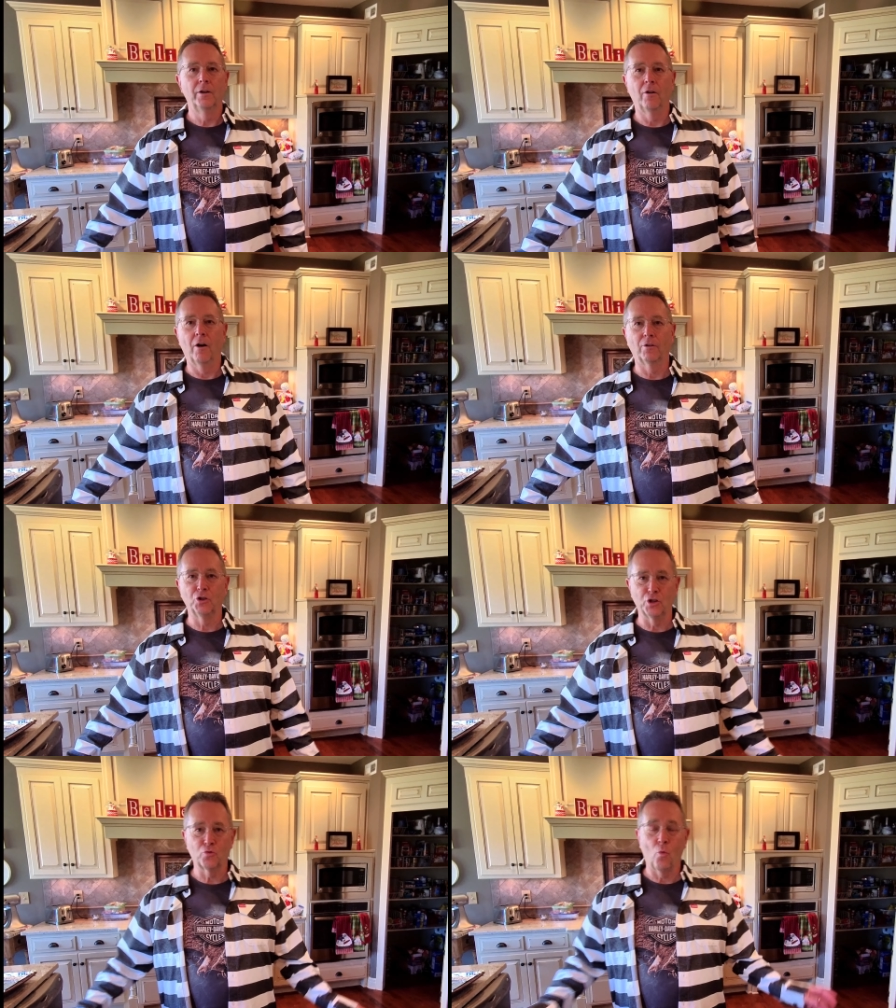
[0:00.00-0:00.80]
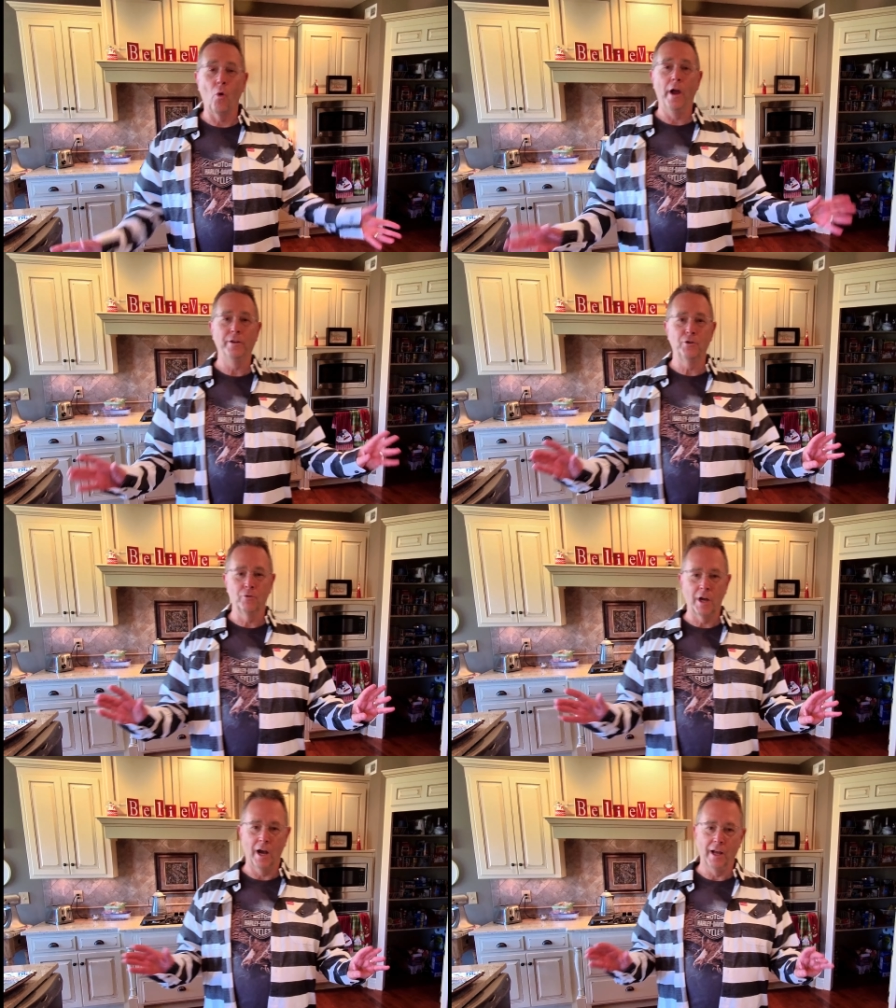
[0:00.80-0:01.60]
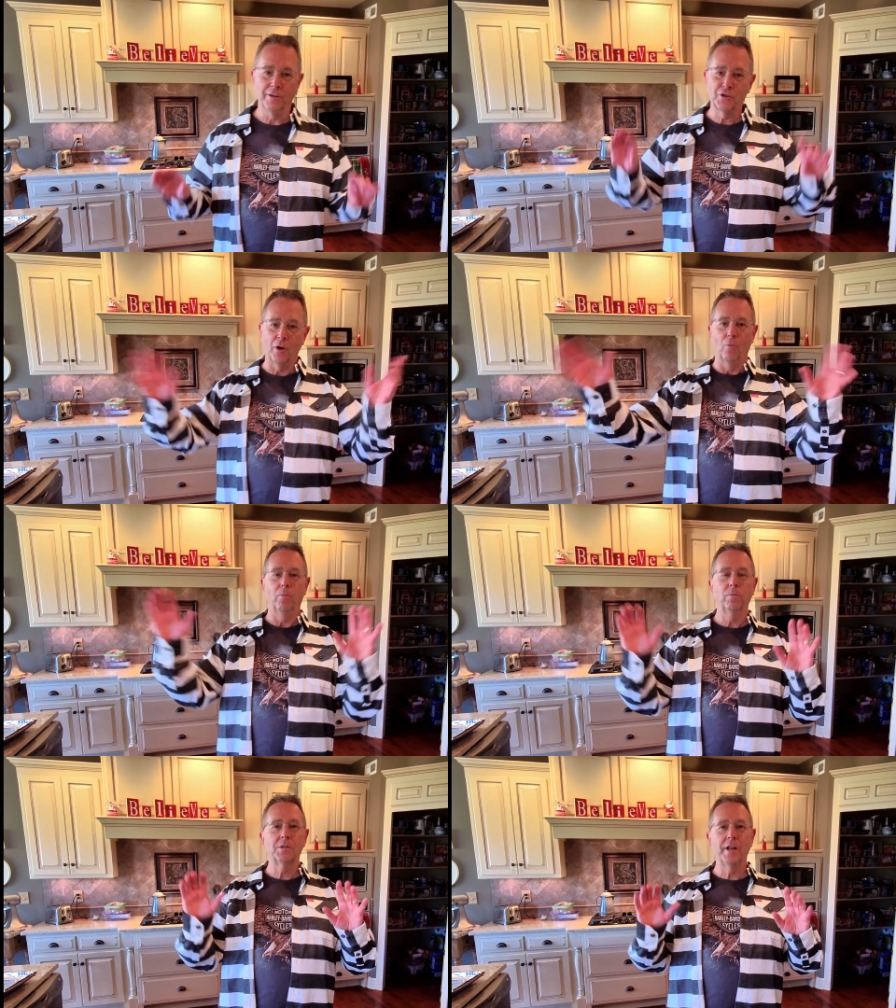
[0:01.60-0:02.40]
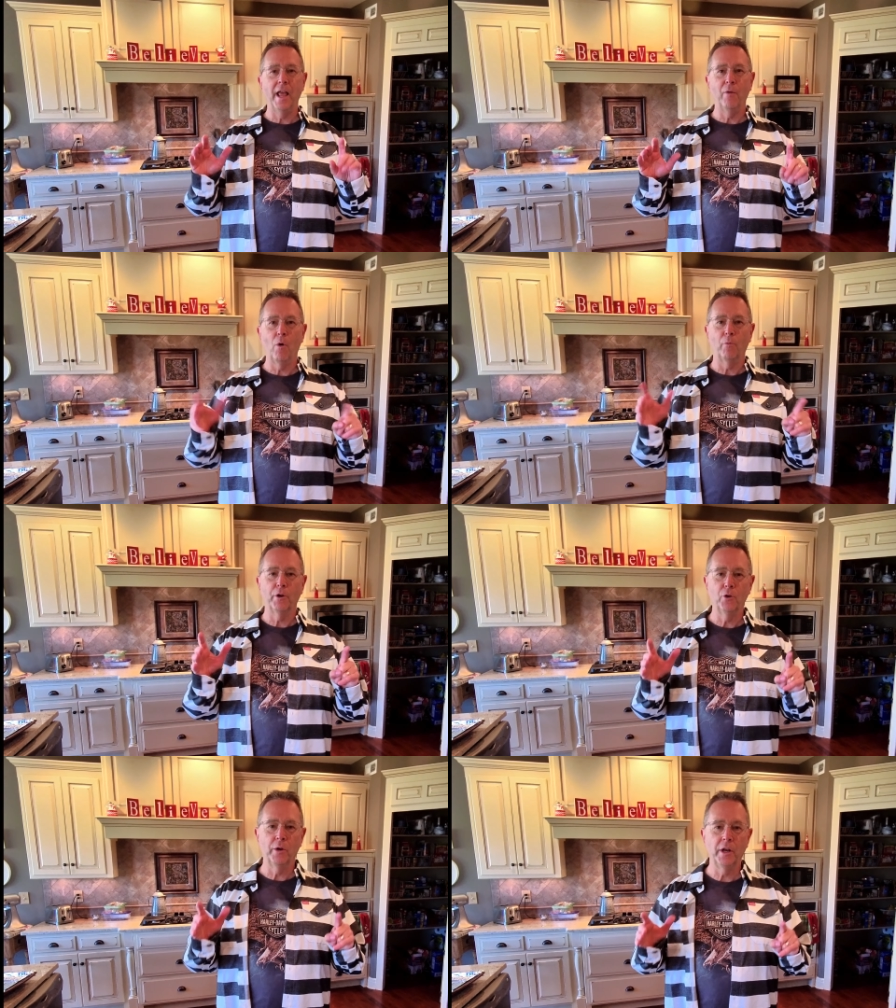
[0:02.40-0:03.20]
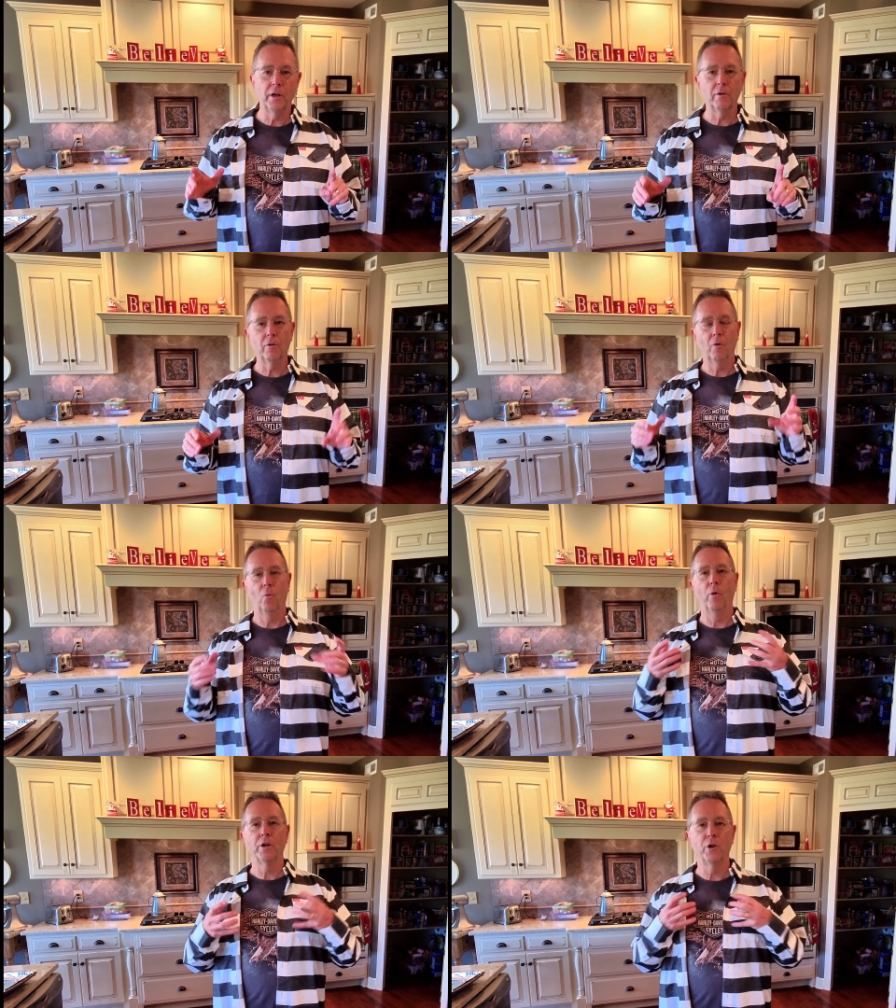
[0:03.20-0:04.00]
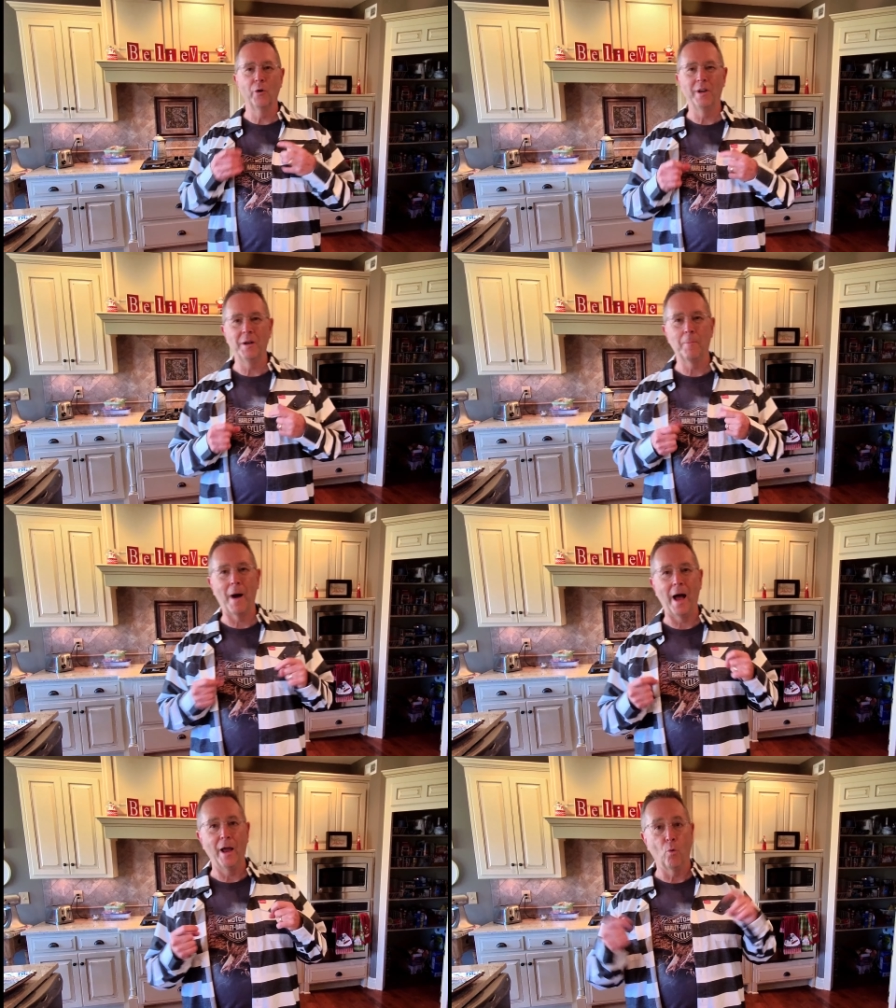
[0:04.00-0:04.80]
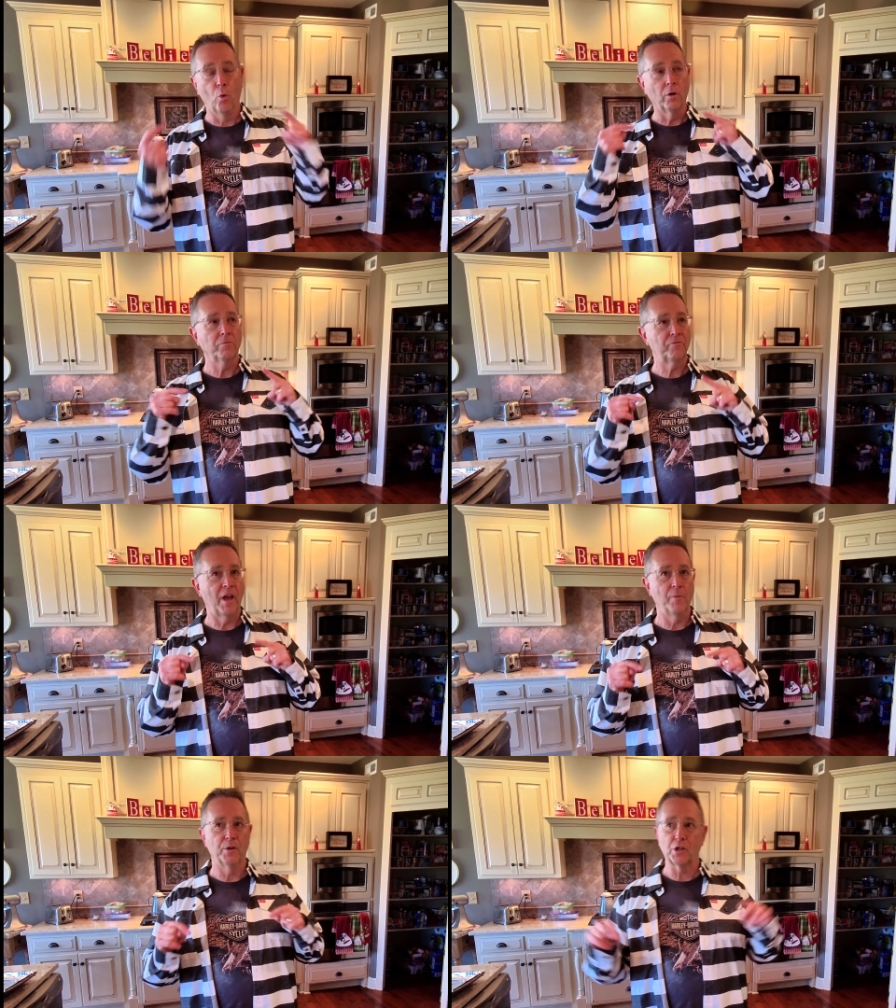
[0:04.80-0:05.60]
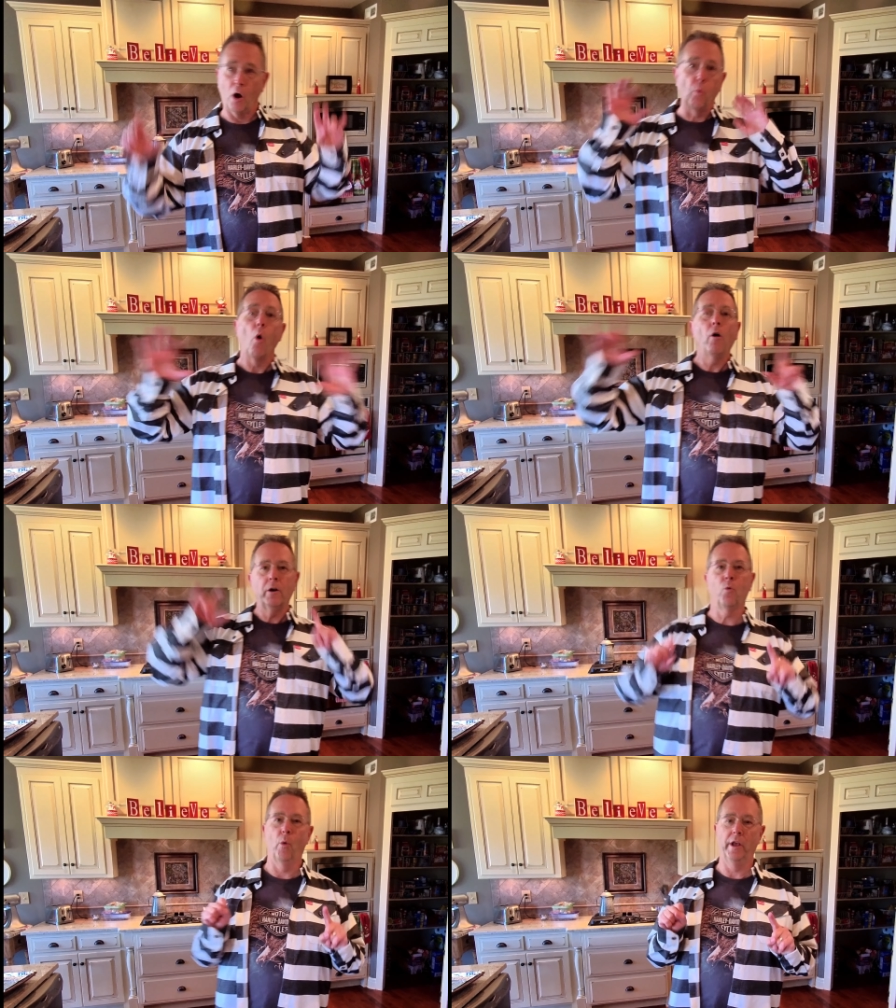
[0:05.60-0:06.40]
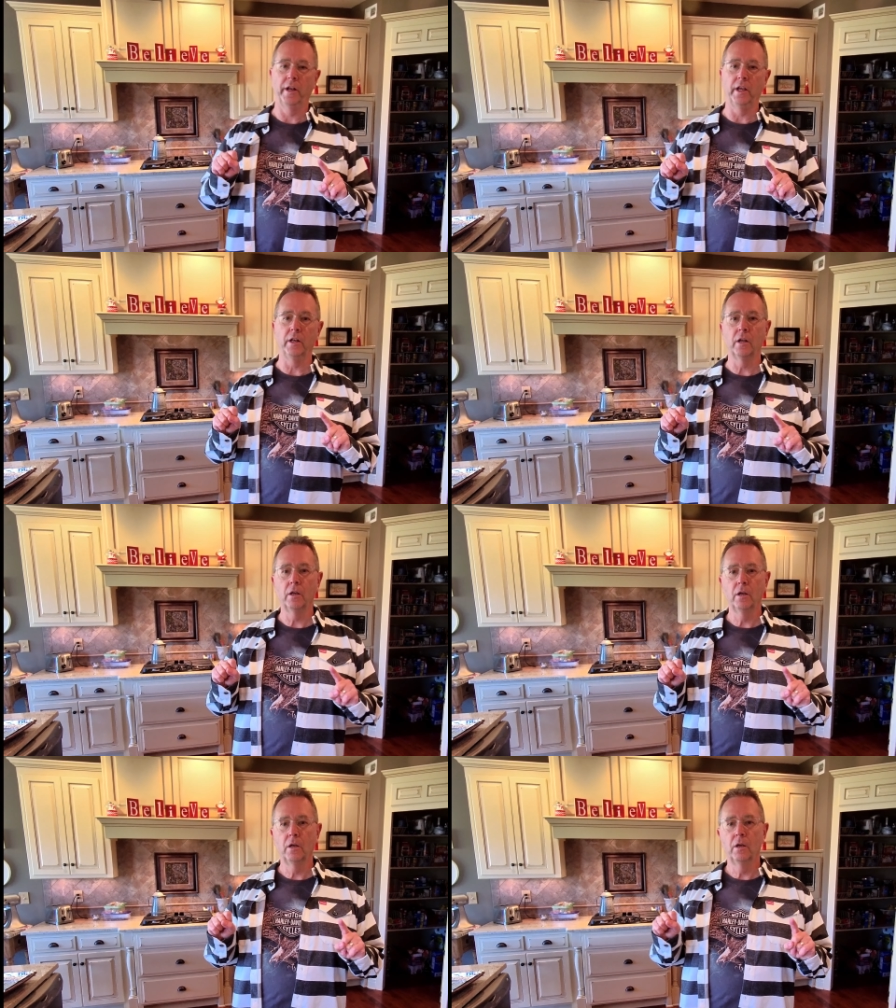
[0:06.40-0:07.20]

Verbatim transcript: You're all just way too kind. So today what we're doing here, we're doing my world famous award-winning